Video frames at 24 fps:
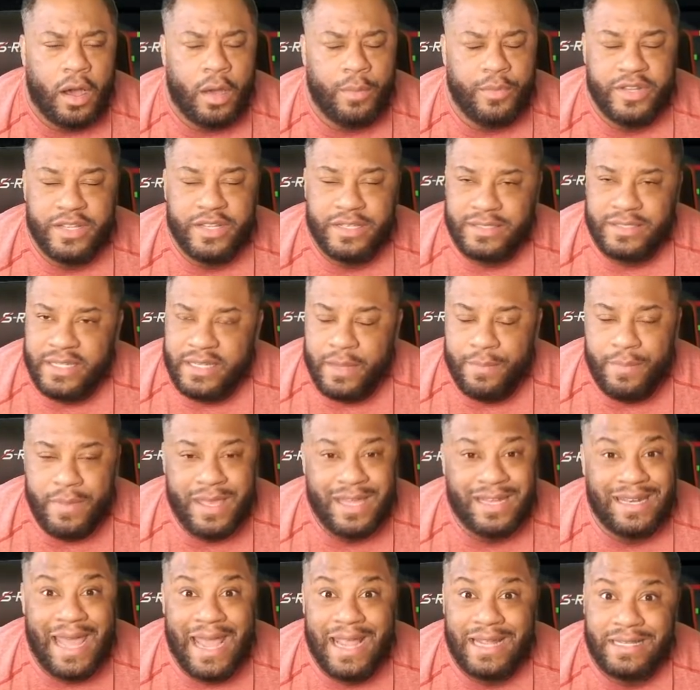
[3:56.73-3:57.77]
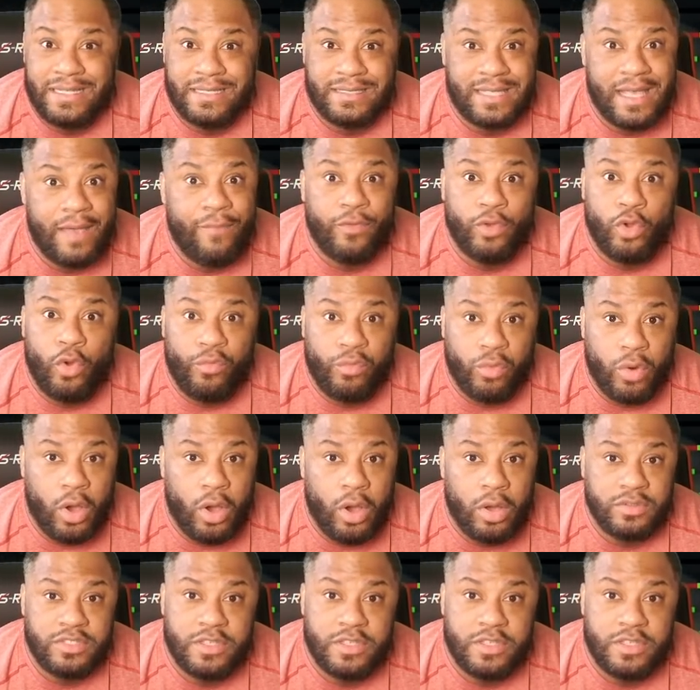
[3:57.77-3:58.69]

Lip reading: You just need to be a 97 overall